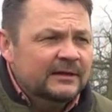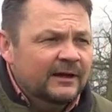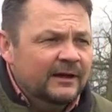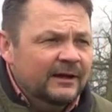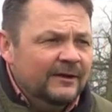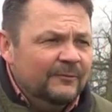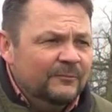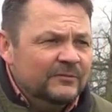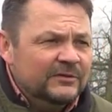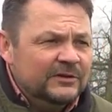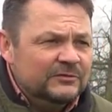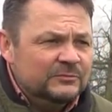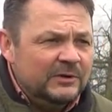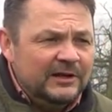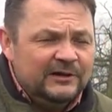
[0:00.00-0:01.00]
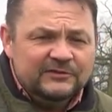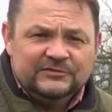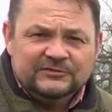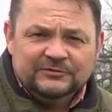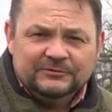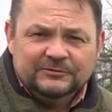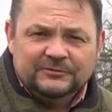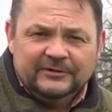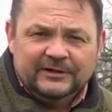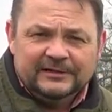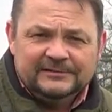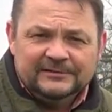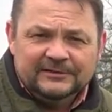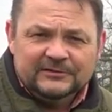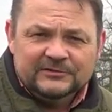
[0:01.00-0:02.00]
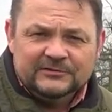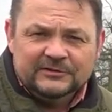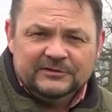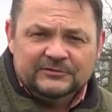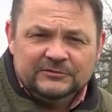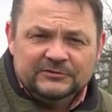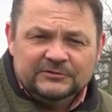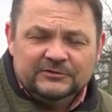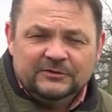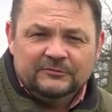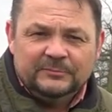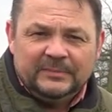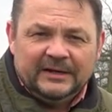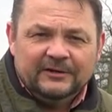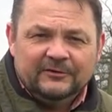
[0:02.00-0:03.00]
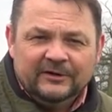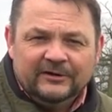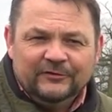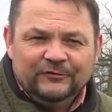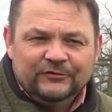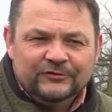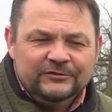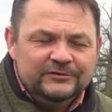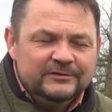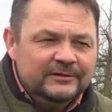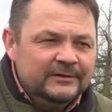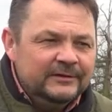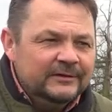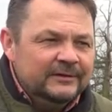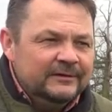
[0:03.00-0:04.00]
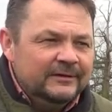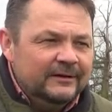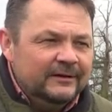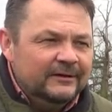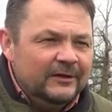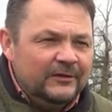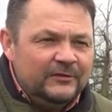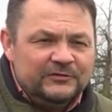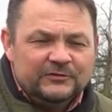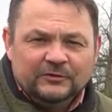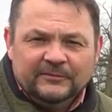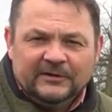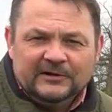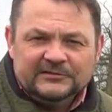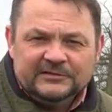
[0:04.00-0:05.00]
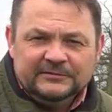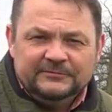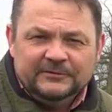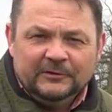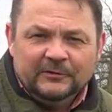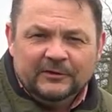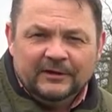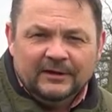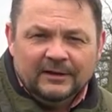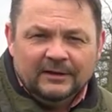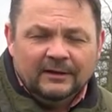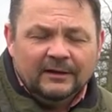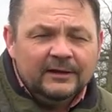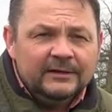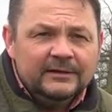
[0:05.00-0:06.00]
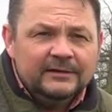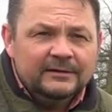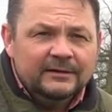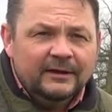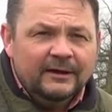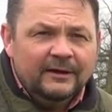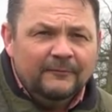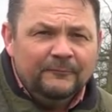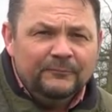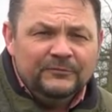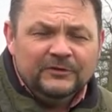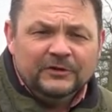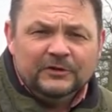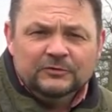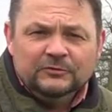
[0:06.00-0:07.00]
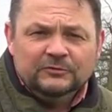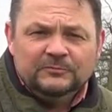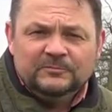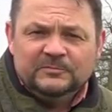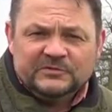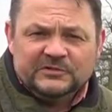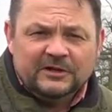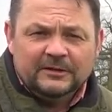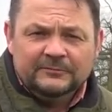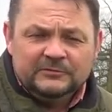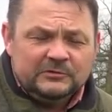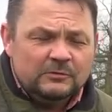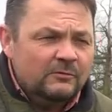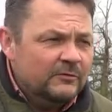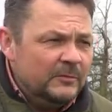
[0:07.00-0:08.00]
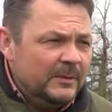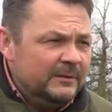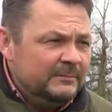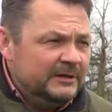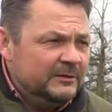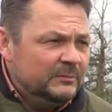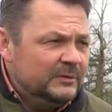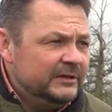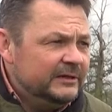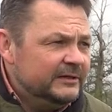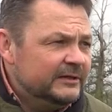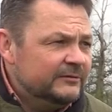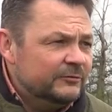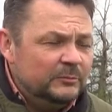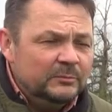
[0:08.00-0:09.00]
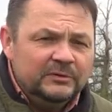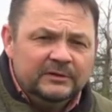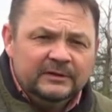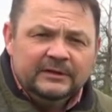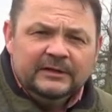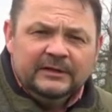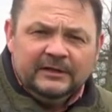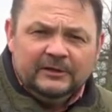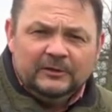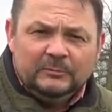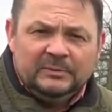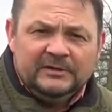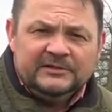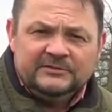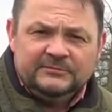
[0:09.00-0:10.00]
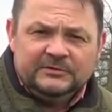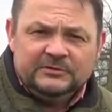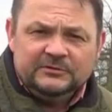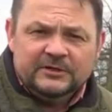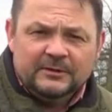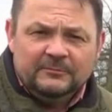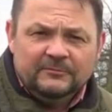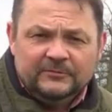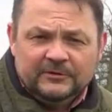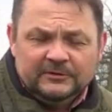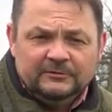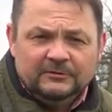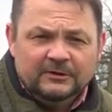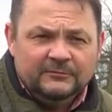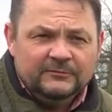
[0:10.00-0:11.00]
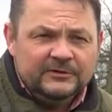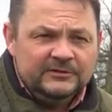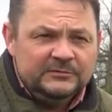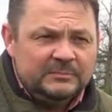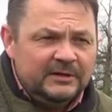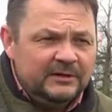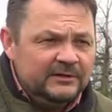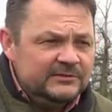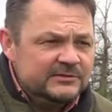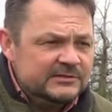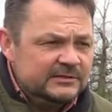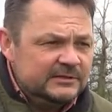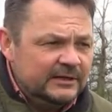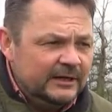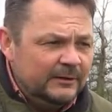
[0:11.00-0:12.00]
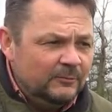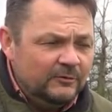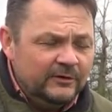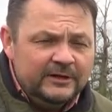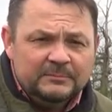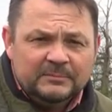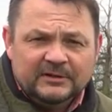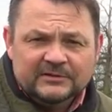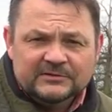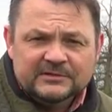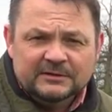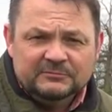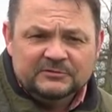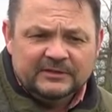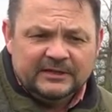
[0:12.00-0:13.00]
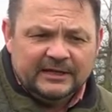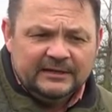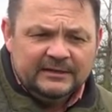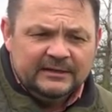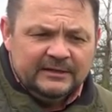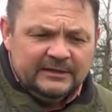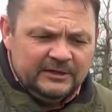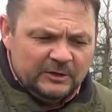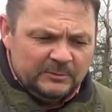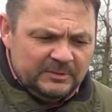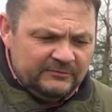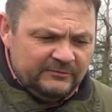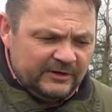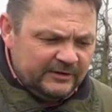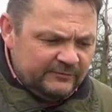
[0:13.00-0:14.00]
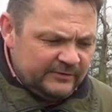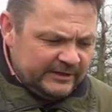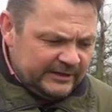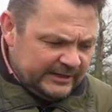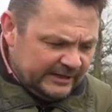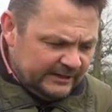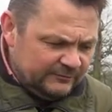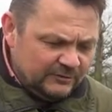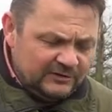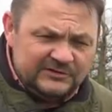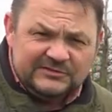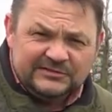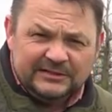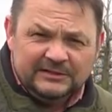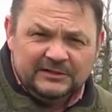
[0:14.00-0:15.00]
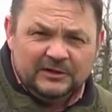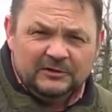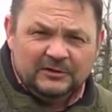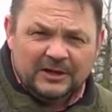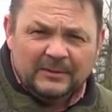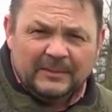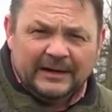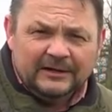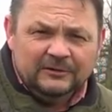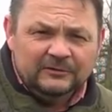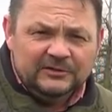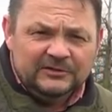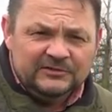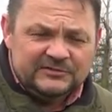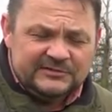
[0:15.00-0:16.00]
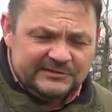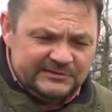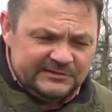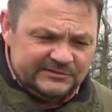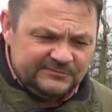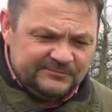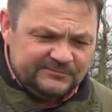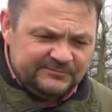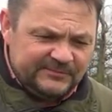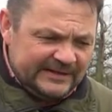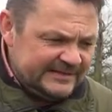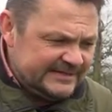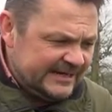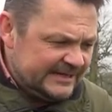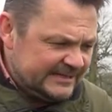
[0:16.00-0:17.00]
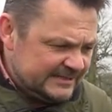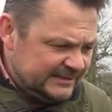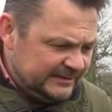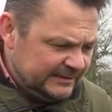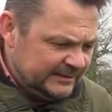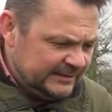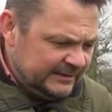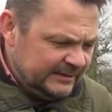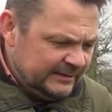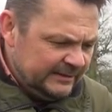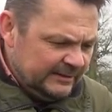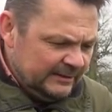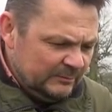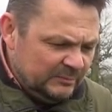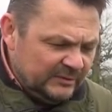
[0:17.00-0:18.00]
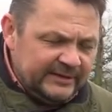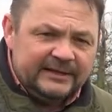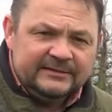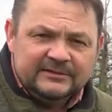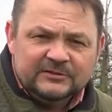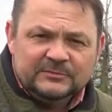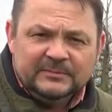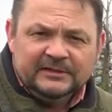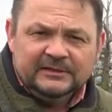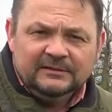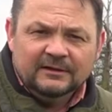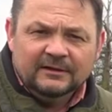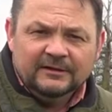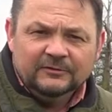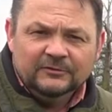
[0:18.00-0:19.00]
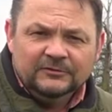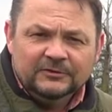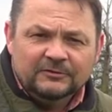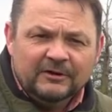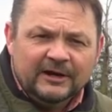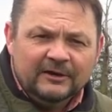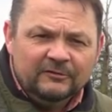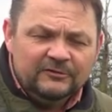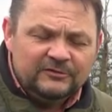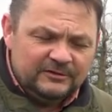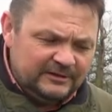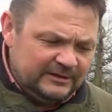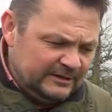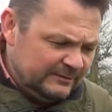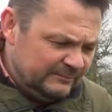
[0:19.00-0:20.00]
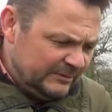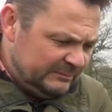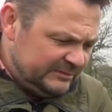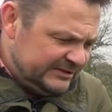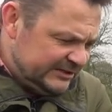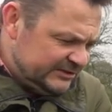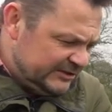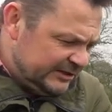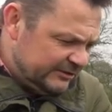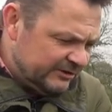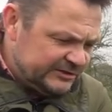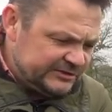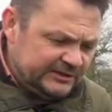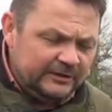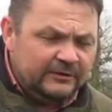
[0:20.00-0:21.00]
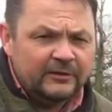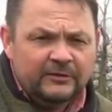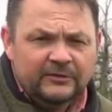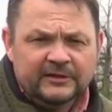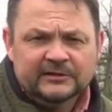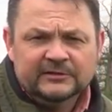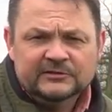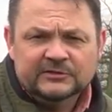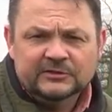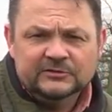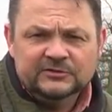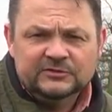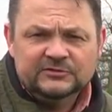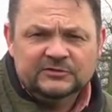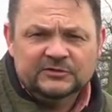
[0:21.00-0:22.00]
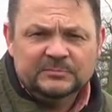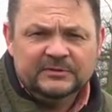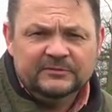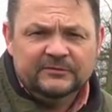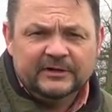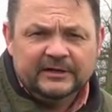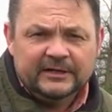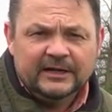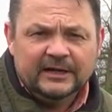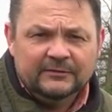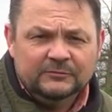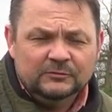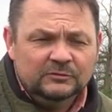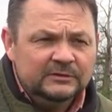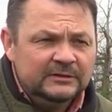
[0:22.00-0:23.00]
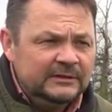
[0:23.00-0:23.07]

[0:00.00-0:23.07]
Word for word: um, as well as sort of creating those nice sort of soft backgrounds and uh, and the sort of arty feel that I like. Um, you know, your style of photography might be completely different, but you know, please, if you do come and photograph these plants um, or any plants come to that, you know, be very, very careful. As I said, you know, low angle is is fantastic, but that does mean lying on the ground um, and potentially crushing other things. So just just be very careful.